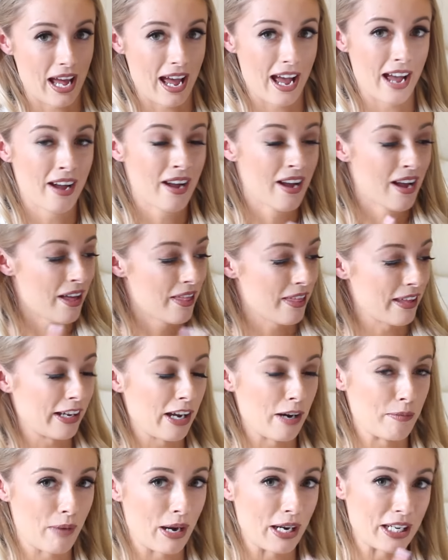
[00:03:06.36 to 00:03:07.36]
there. I
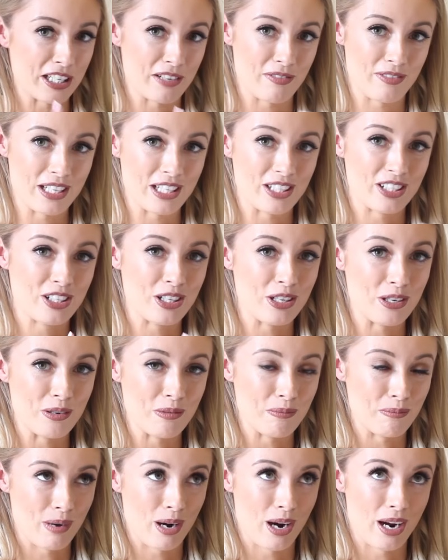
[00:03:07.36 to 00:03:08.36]
think I might give these
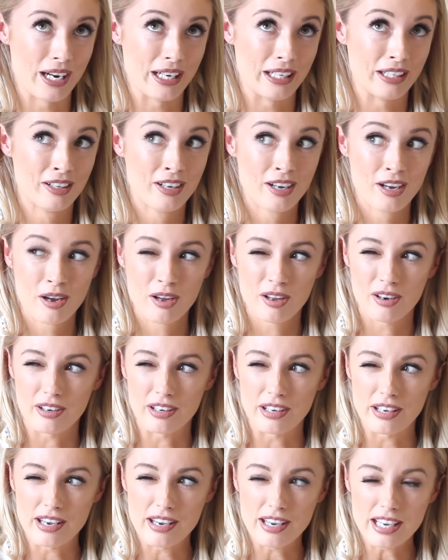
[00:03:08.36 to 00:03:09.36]
to my
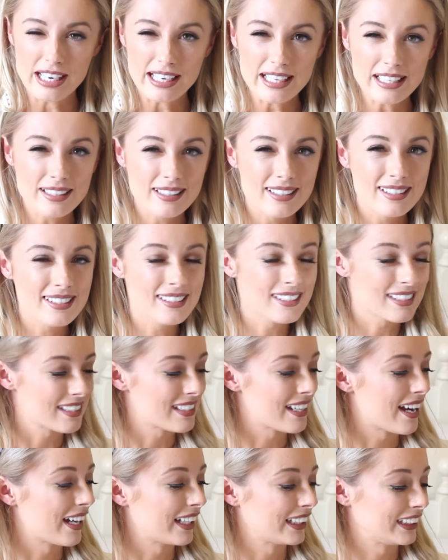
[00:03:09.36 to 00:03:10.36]
niece.
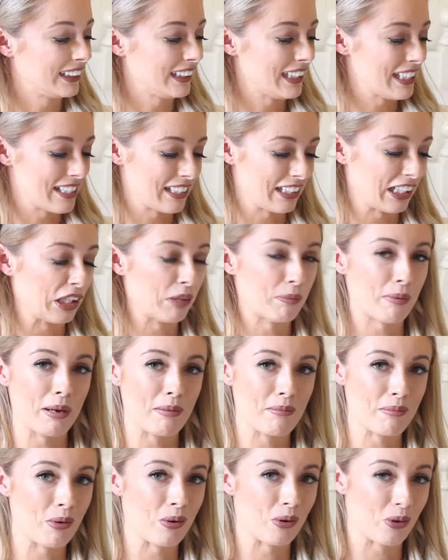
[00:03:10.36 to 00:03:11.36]
Yeah, she's a little
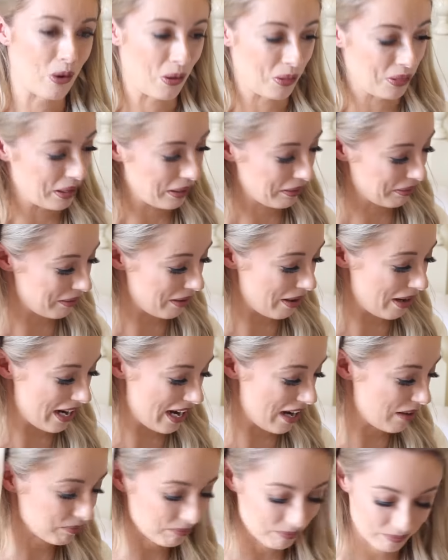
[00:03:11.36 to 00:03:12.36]
bit more gothic than I
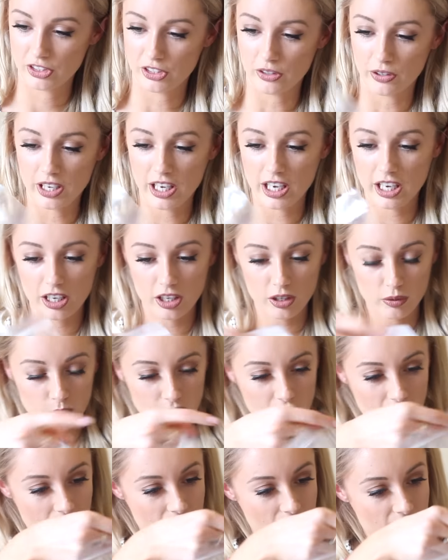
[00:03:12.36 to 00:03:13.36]
am. So here
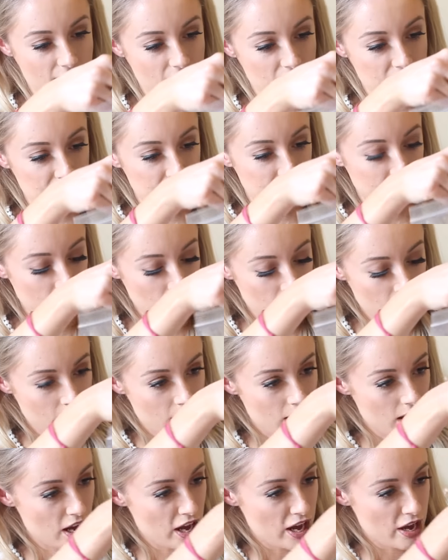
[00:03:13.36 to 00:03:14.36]
we have
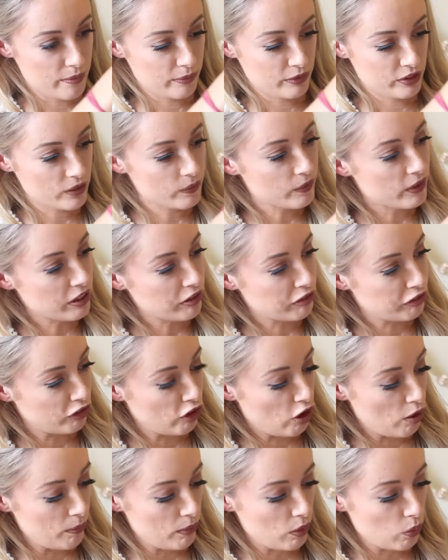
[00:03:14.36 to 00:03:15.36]
something
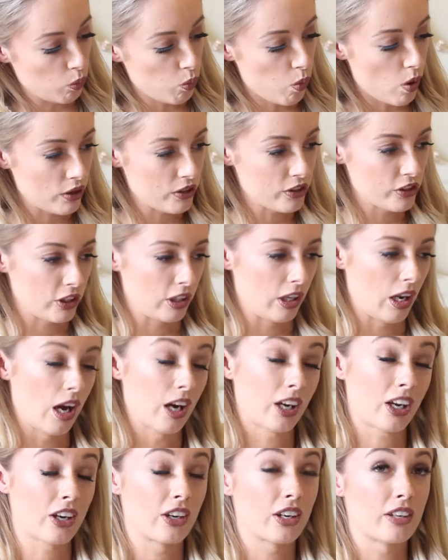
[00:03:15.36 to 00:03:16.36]
from
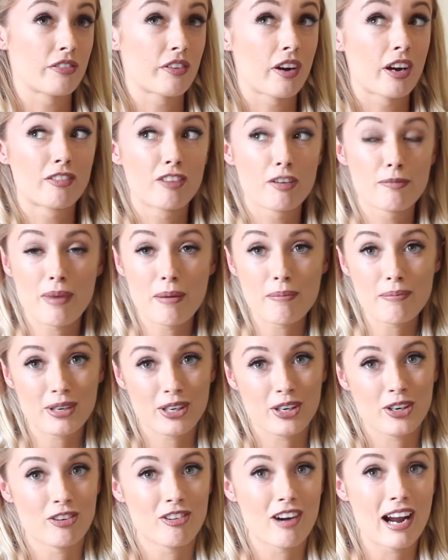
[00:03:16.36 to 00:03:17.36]
Wonderluk, and if I remember
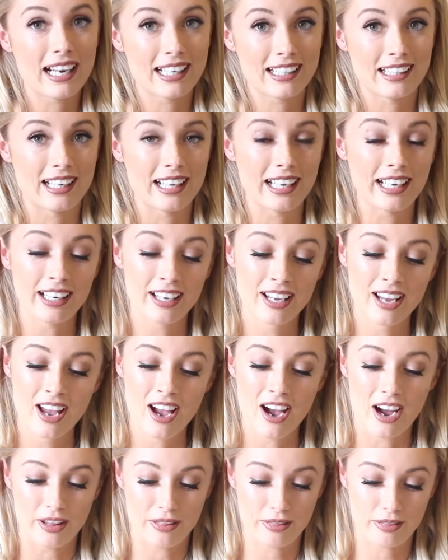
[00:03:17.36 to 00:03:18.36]
correctly,
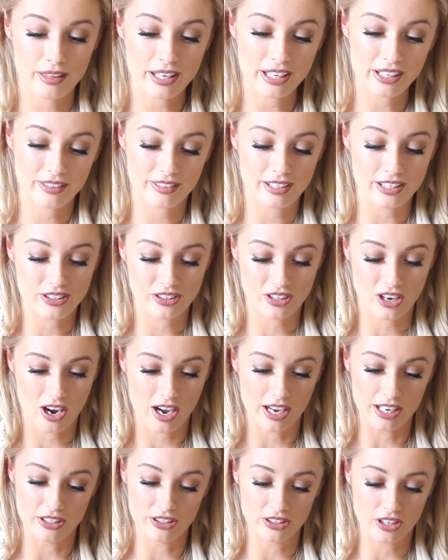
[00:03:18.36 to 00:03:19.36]
I think these
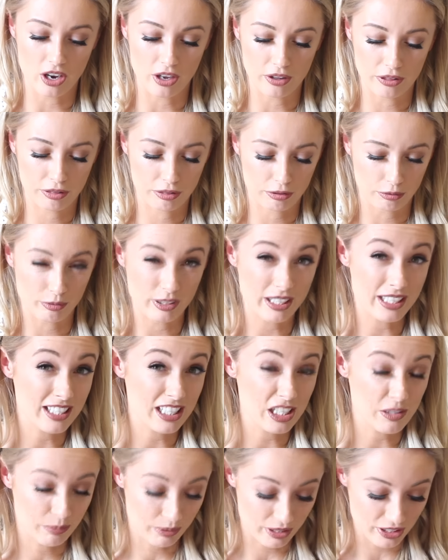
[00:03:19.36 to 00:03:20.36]
guys are
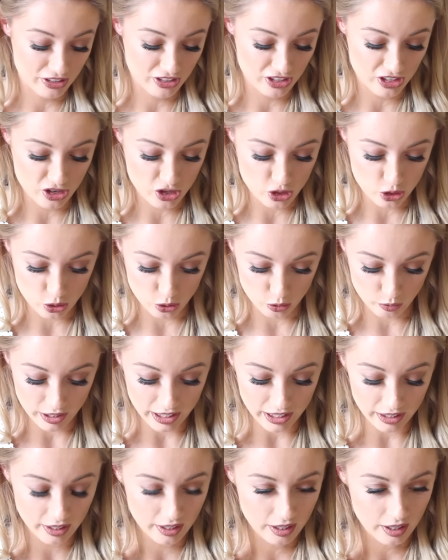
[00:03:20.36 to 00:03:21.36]
3D printed
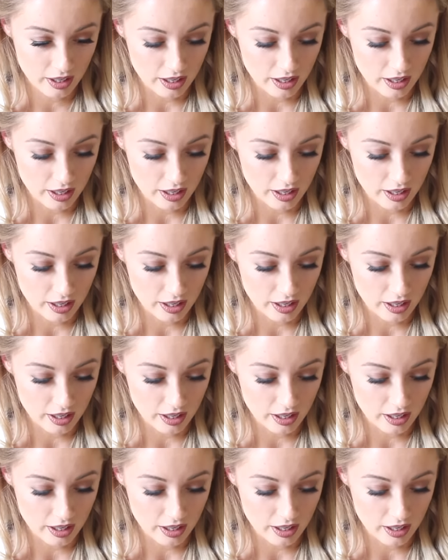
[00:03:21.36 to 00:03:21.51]
jewellery.